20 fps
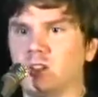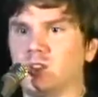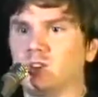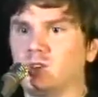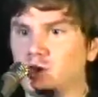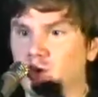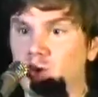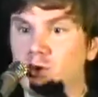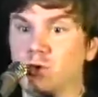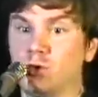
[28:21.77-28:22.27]

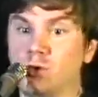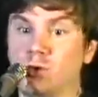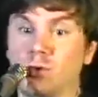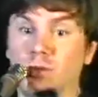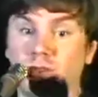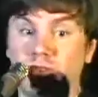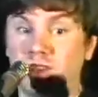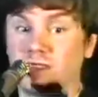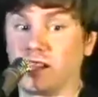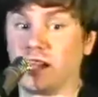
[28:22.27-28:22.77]
to
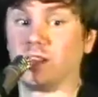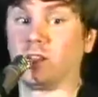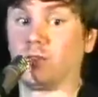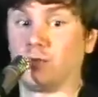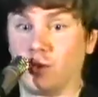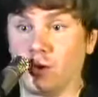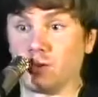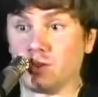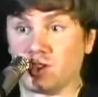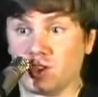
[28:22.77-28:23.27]
the
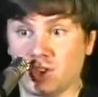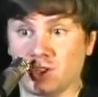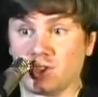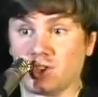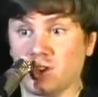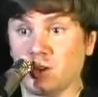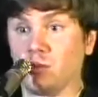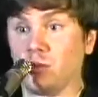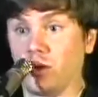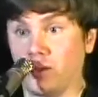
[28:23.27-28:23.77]
telephone
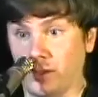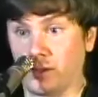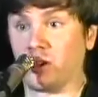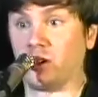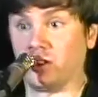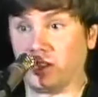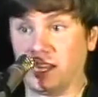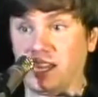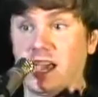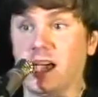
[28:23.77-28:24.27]
system with
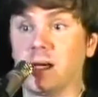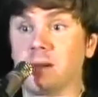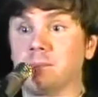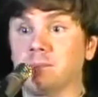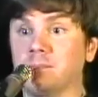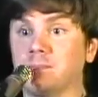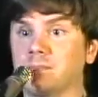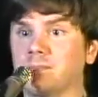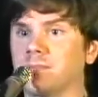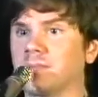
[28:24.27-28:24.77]
CALEA.
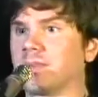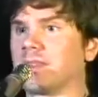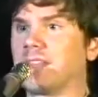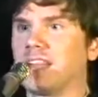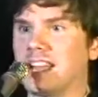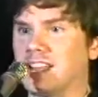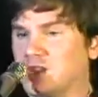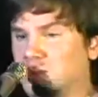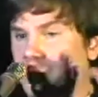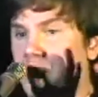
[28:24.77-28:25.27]

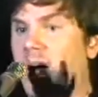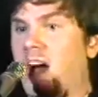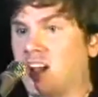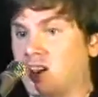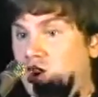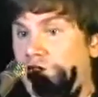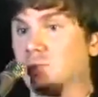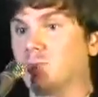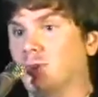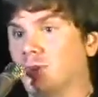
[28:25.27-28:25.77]
It's
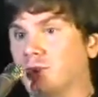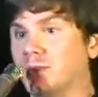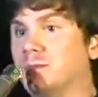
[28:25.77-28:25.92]
possible